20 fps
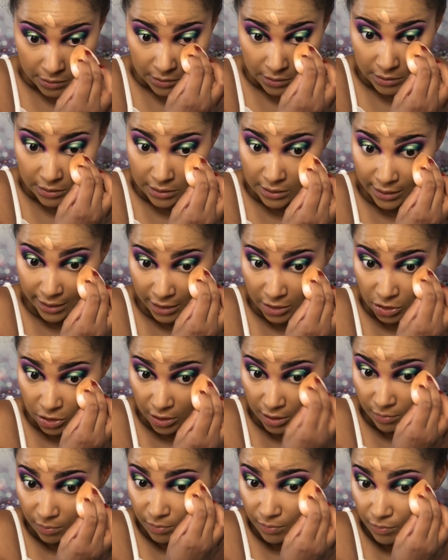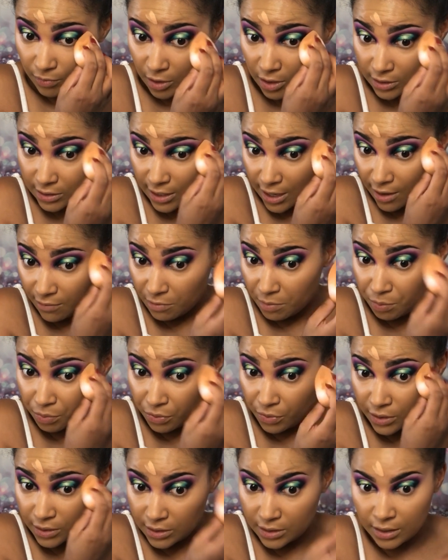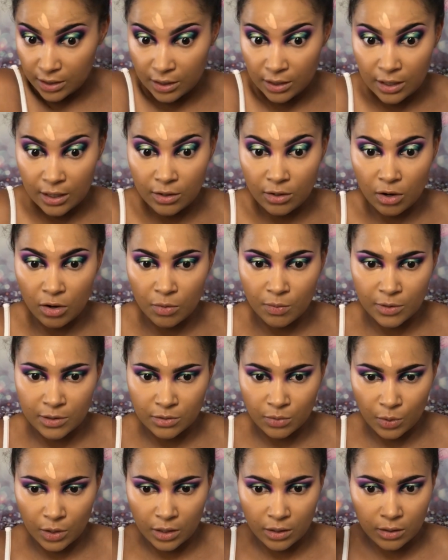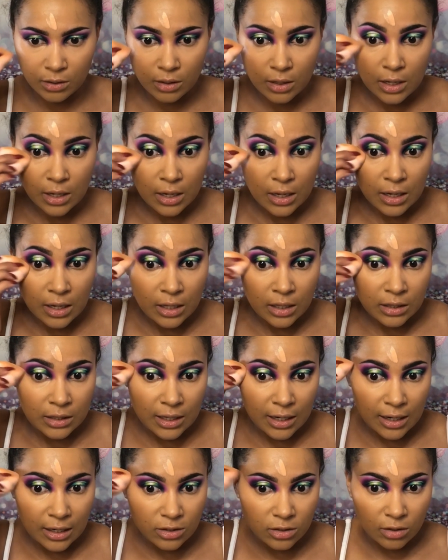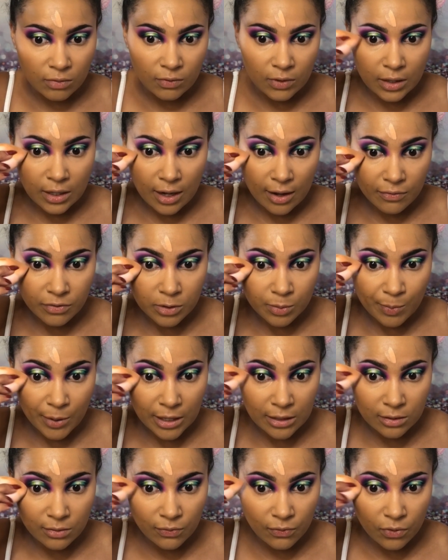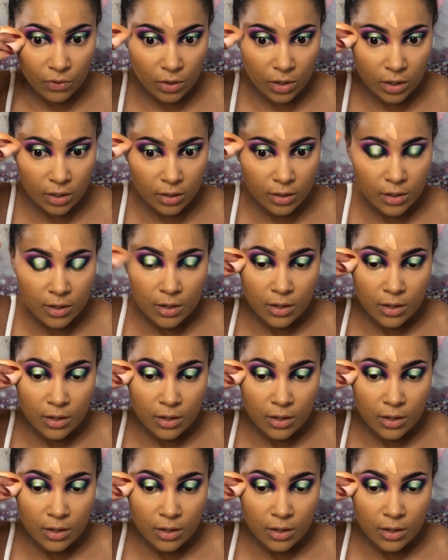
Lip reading: section, because I have a printer at home as well that I don't really have space for.